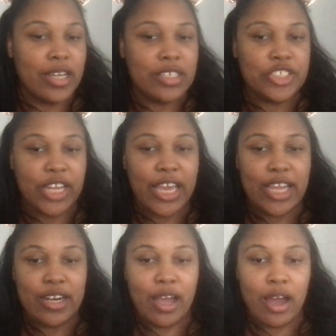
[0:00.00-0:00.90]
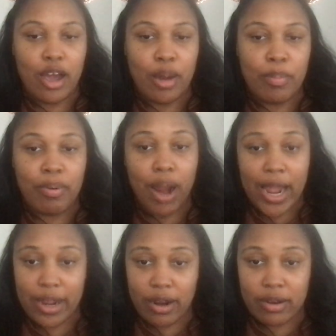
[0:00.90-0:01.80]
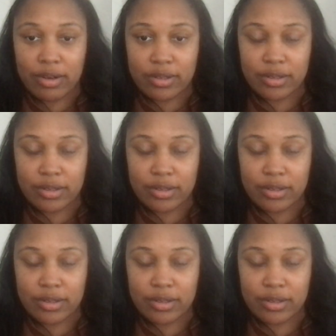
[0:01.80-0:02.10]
Jane Pryor